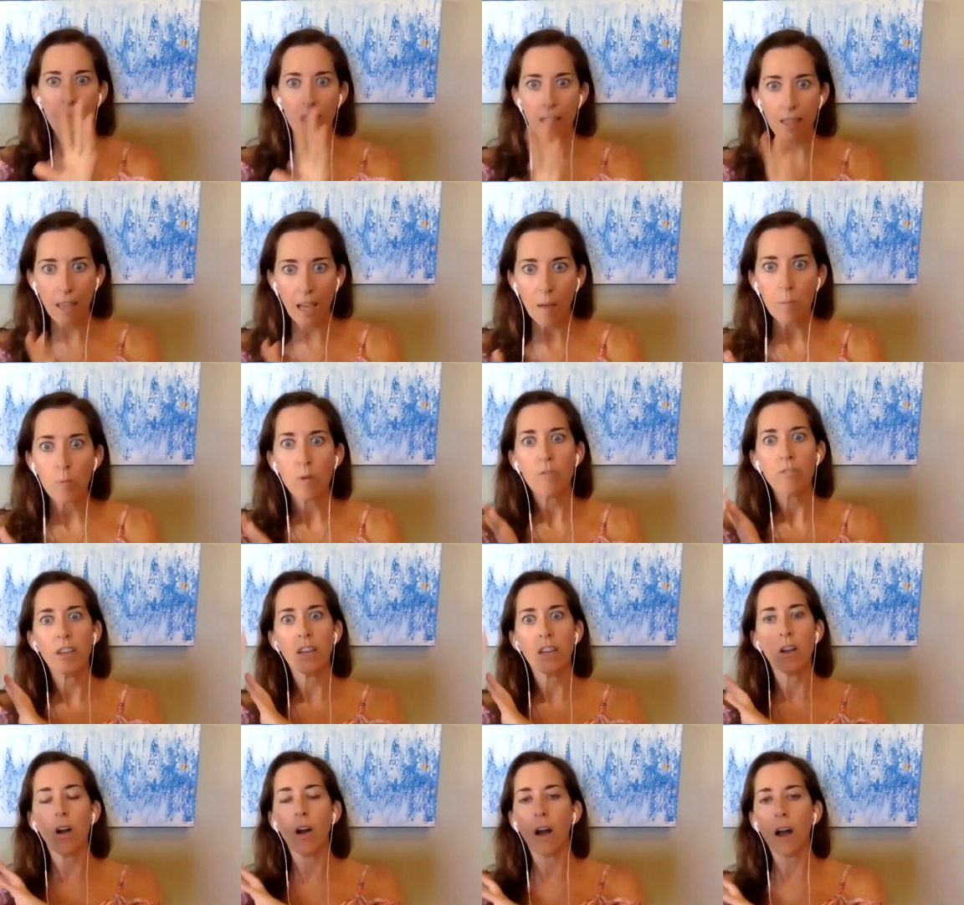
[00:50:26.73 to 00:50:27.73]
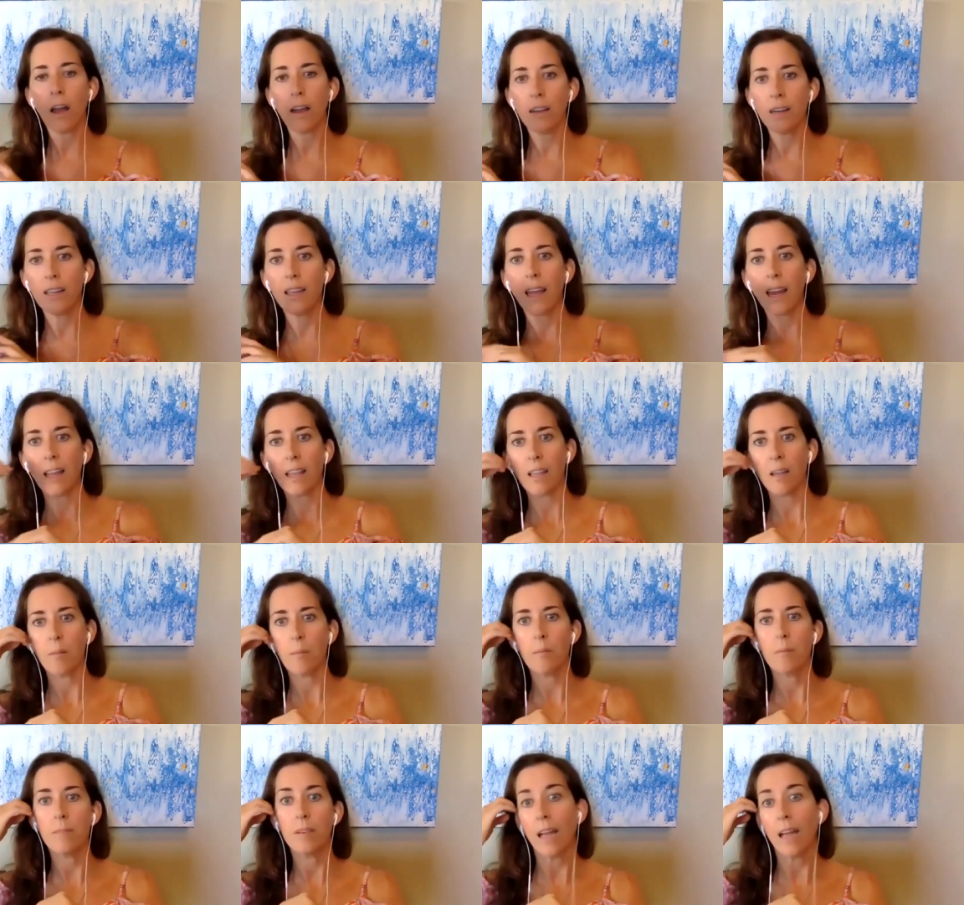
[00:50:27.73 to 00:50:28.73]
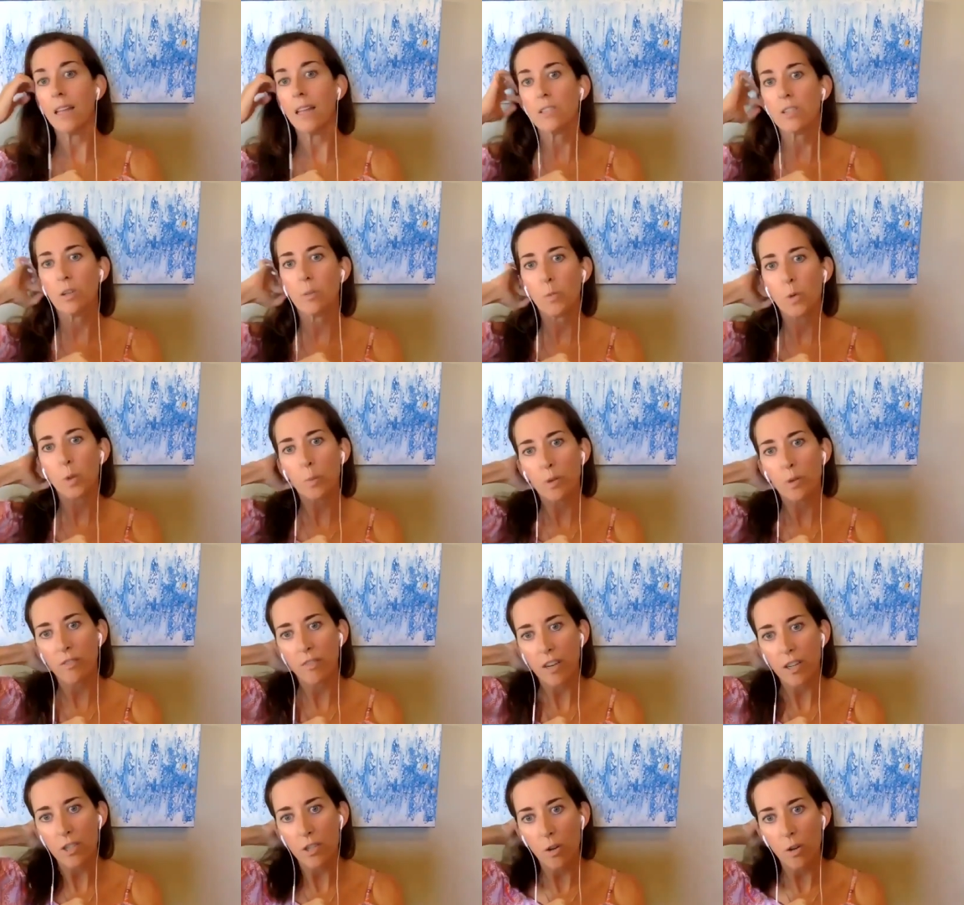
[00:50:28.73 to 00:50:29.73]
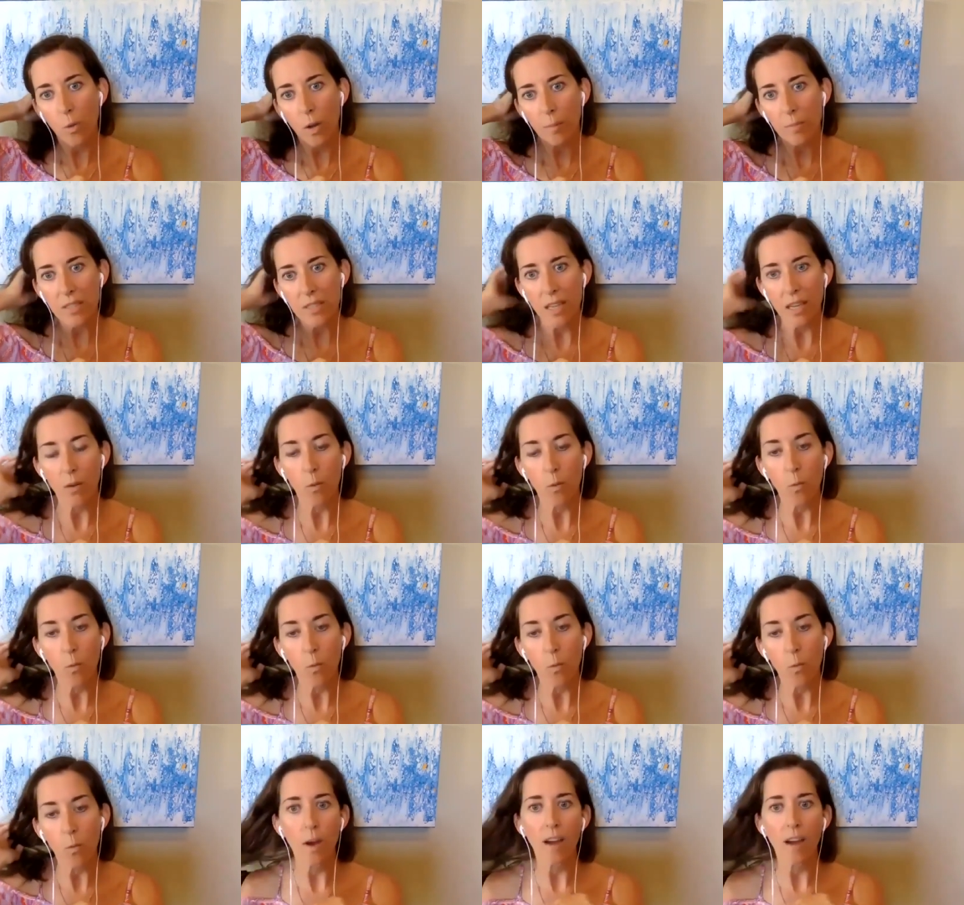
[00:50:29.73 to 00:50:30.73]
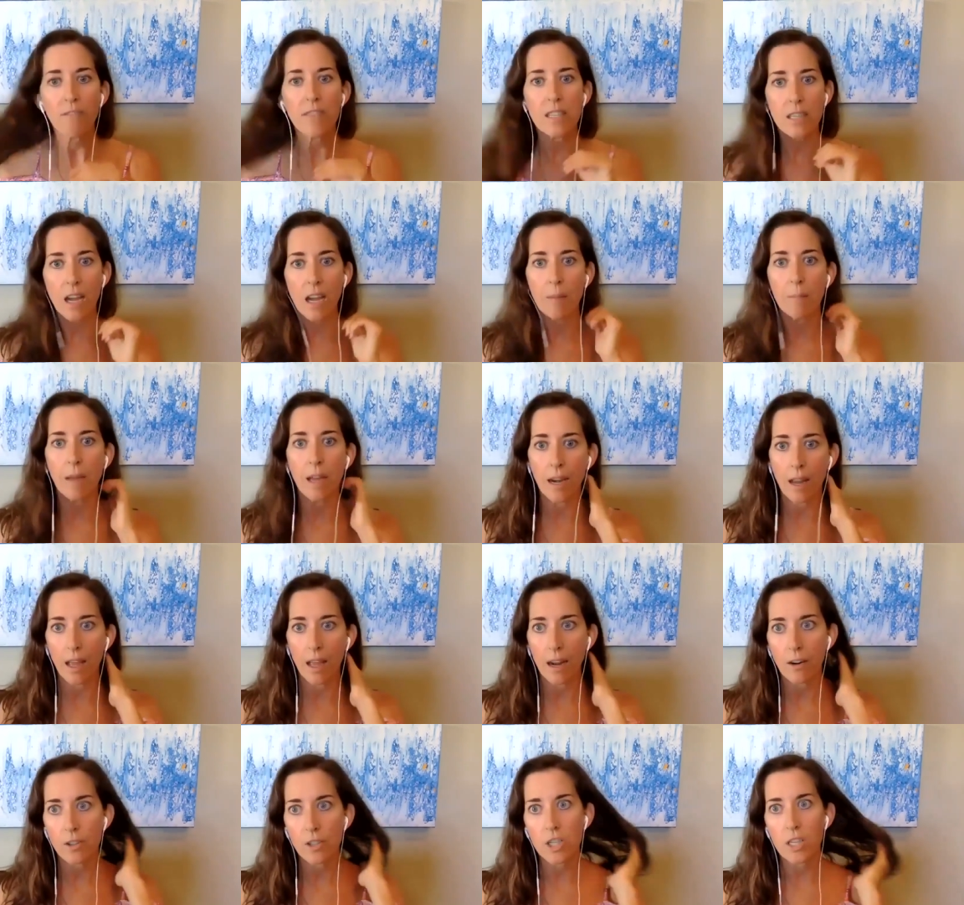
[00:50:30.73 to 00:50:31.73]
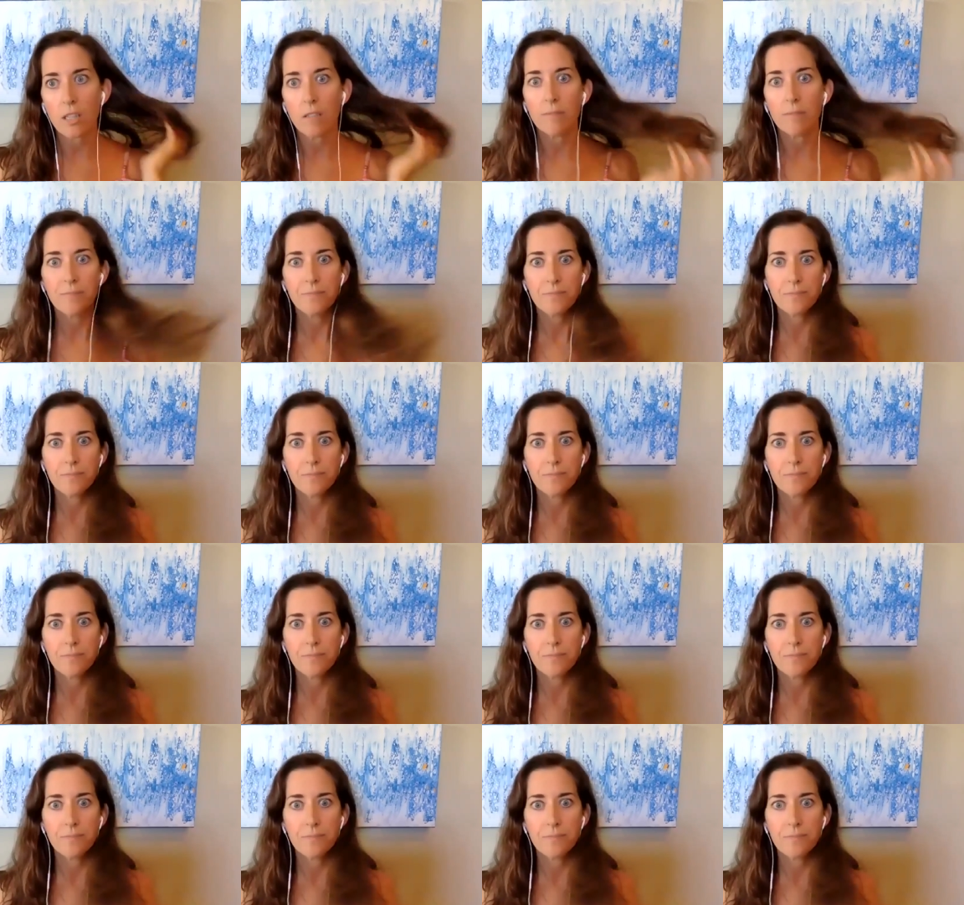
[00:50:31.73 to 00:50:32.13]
get moving on getting a nicer, more professional website when you have the time and energy.